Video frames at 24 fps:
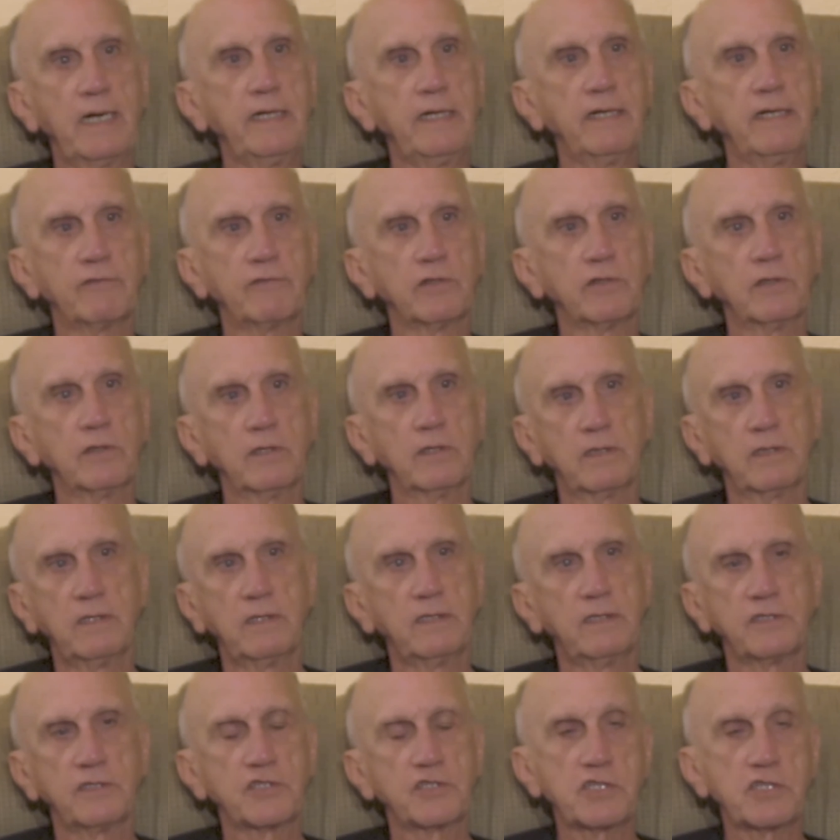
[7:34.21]
I never
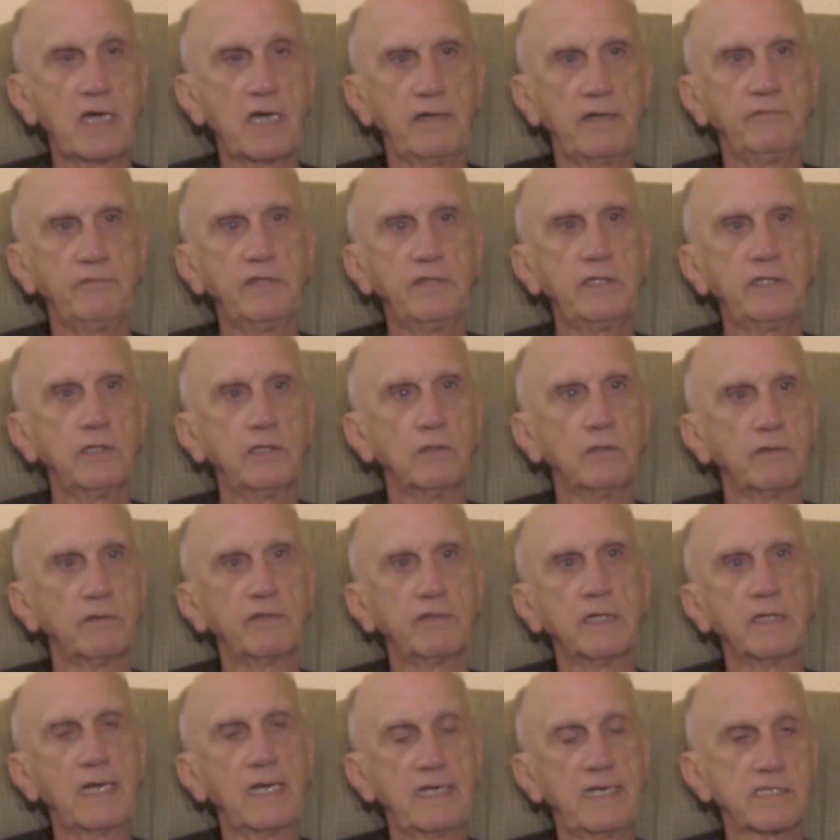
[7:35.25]
shot video
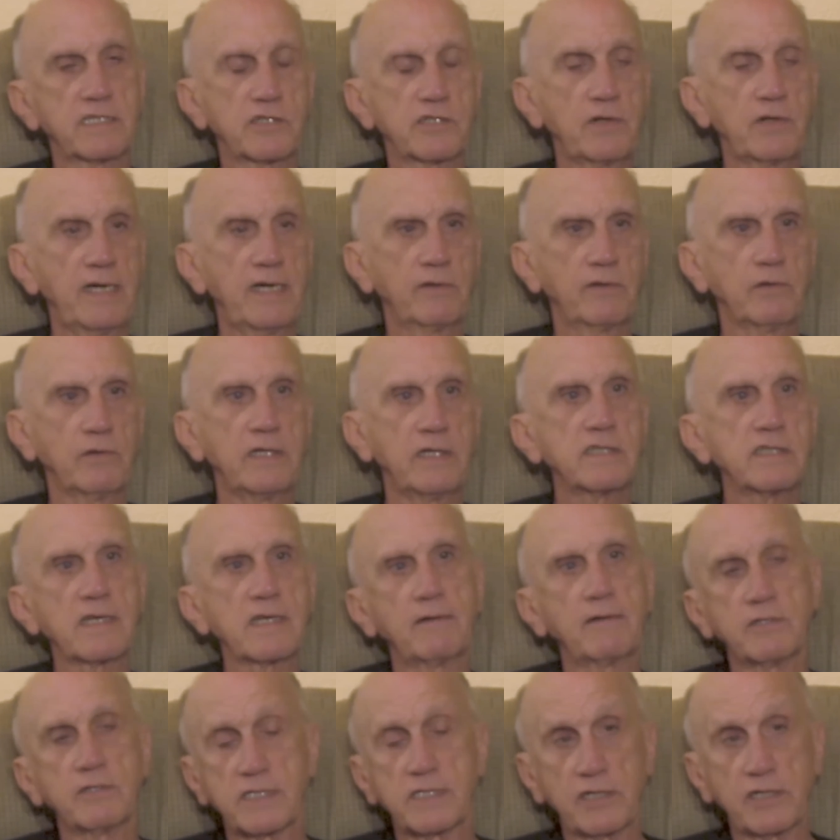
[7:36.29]
of the last drag race.
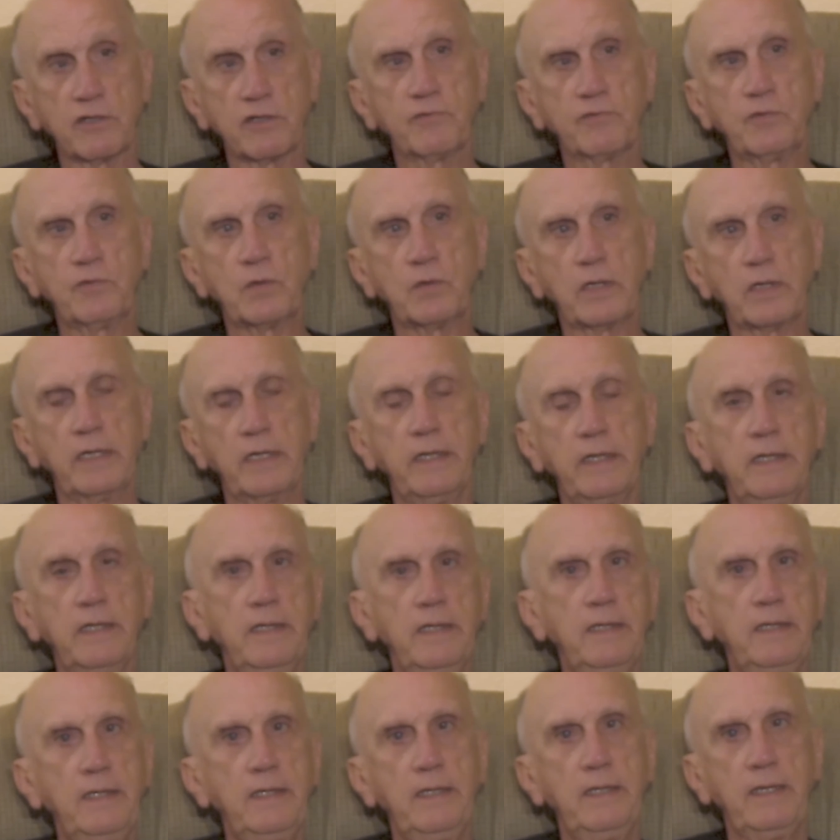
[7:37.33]
I was there for it,
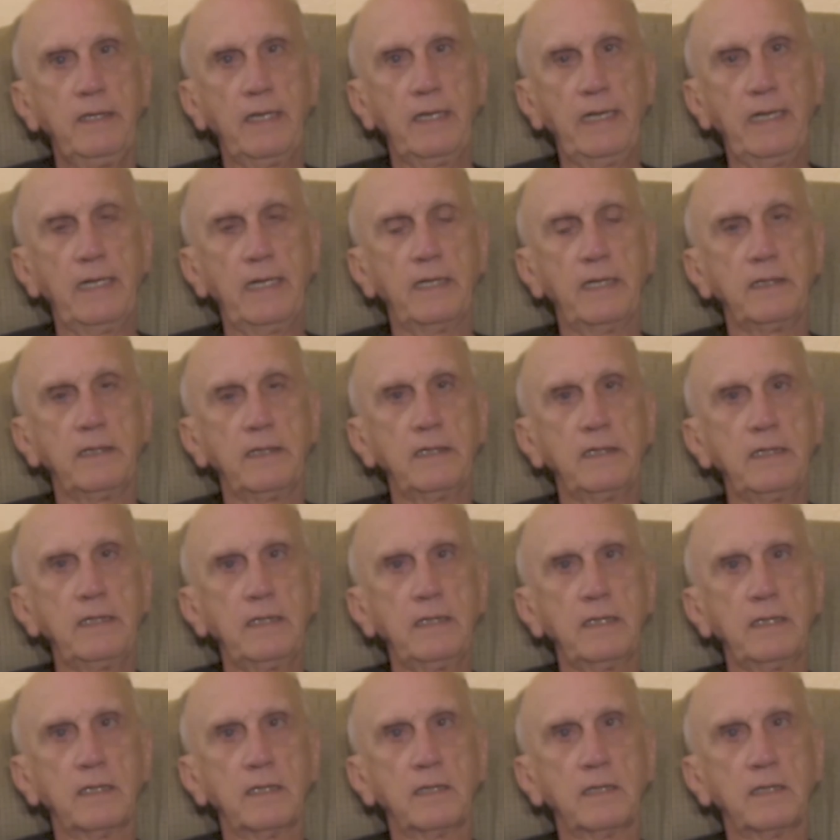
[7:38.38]
and the